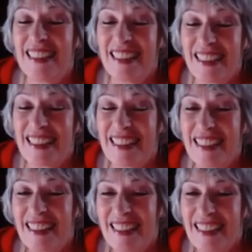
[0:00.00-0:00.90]

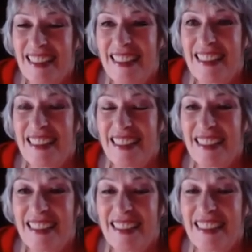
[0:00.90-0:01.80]

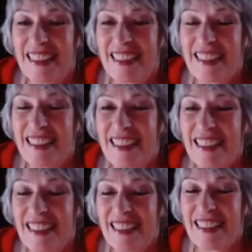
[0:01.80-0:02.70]

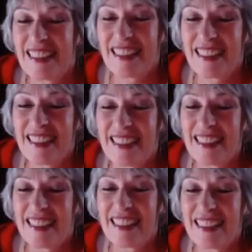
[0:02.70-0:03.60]
This person isn't speaking.